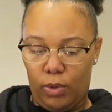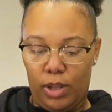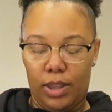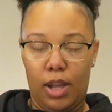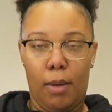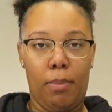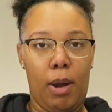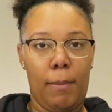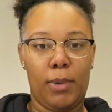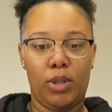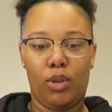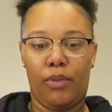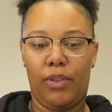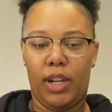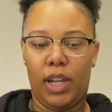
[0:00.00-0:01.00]
well, the
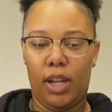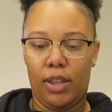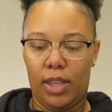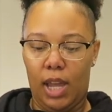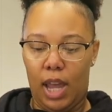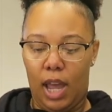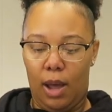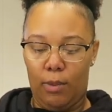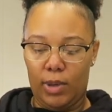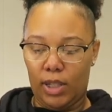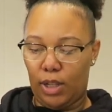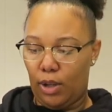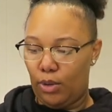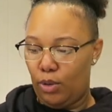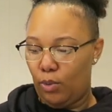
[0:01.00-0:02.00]
apartment tour video, that I
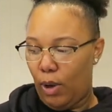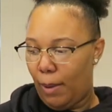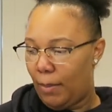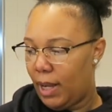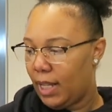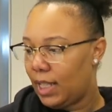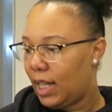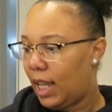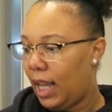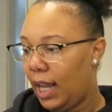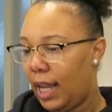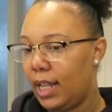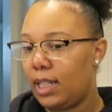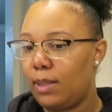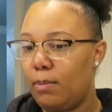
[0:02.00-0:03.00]
wasn't gonna do white because of the
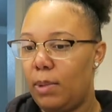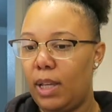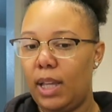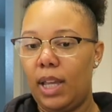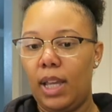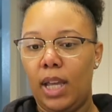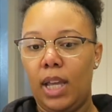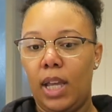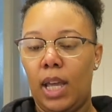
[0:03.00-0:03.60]
kids, but